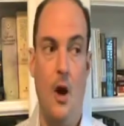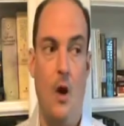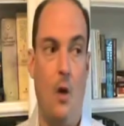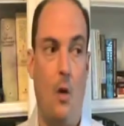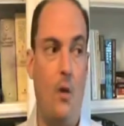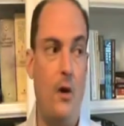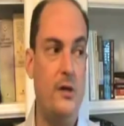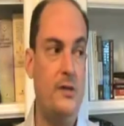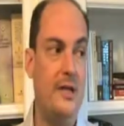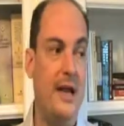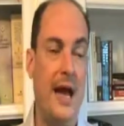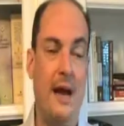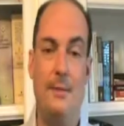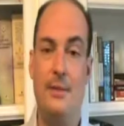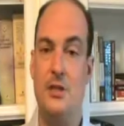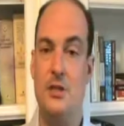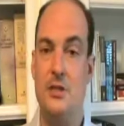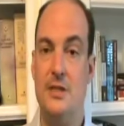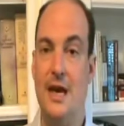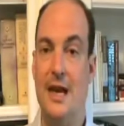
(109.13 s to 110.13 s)
Or is it how
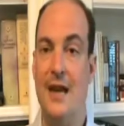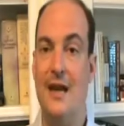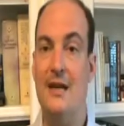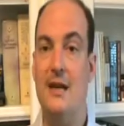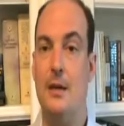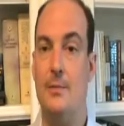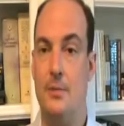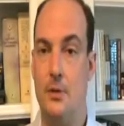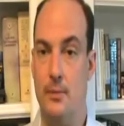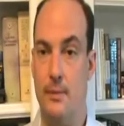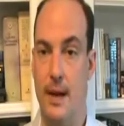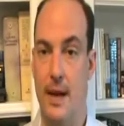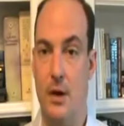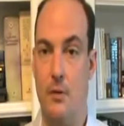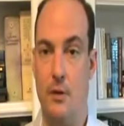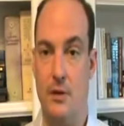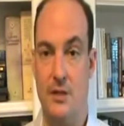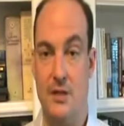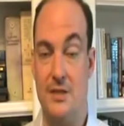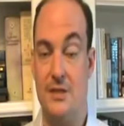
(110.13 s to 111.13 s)
much net income you
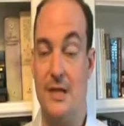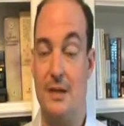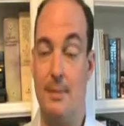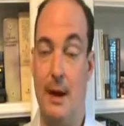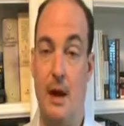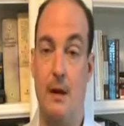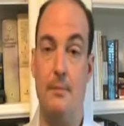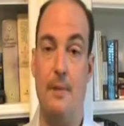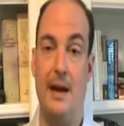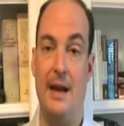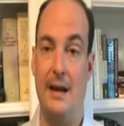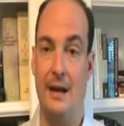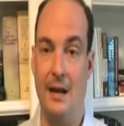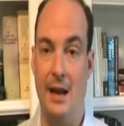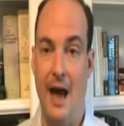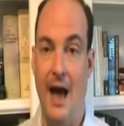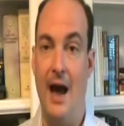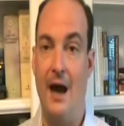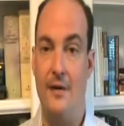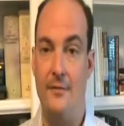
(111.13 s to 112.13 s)
make, which is the amount of money
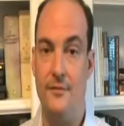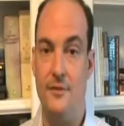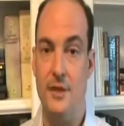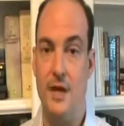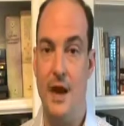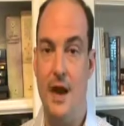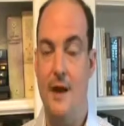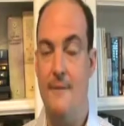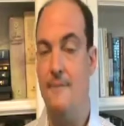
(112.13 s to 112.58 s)
left